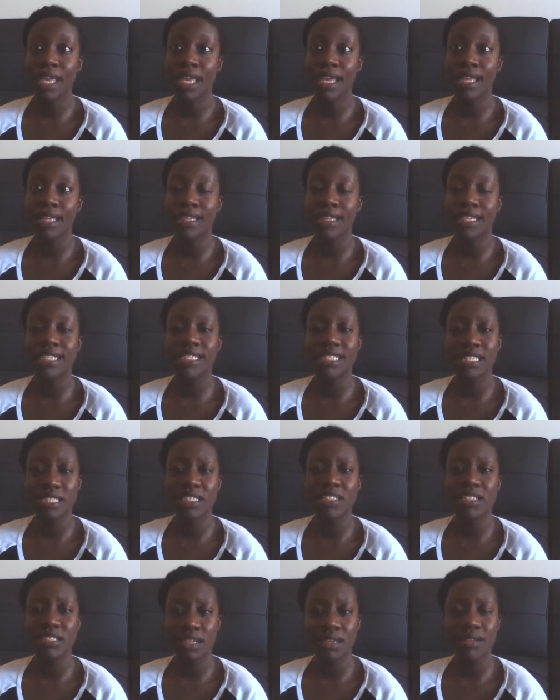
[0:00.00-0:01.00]
this is
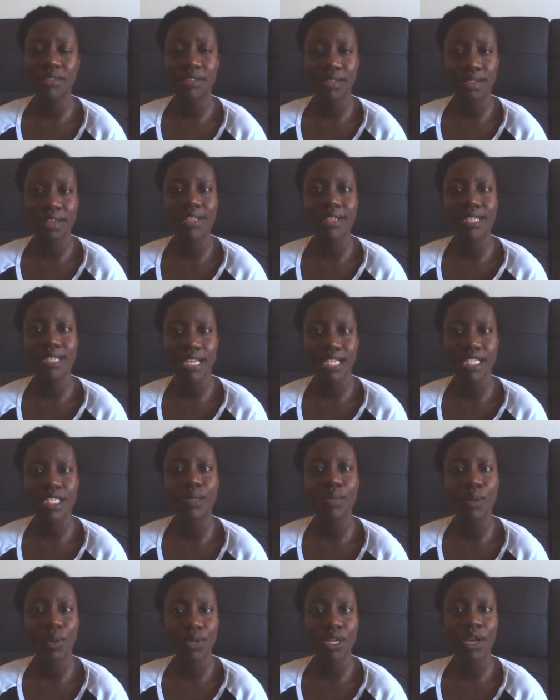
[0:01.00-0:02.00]
a
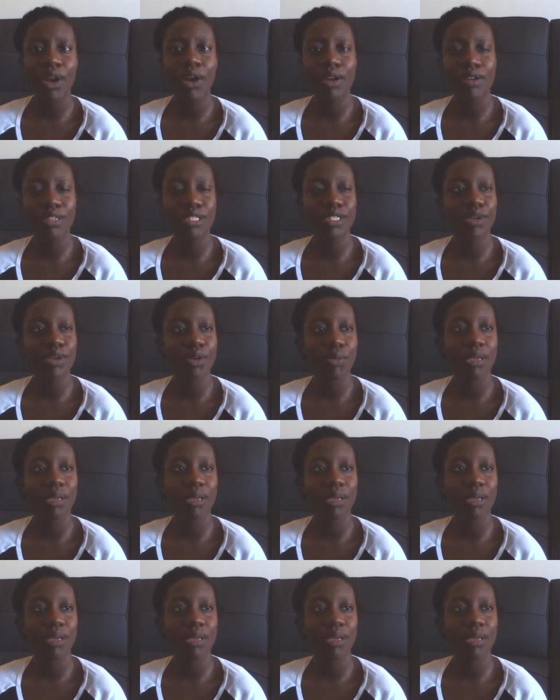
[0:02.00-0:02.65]
testimony also,